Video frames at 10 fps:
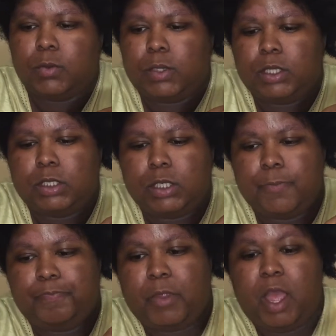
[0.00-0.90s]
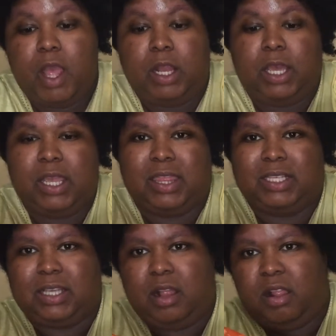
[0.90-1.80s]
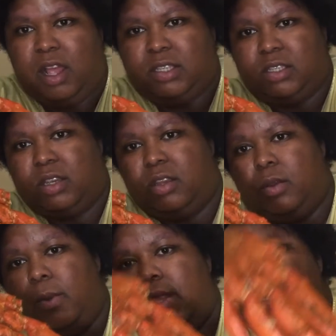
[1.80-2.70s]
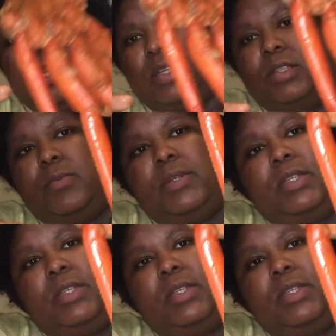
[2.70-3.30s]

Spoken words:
ones. Look at this cluster. The way this cluster was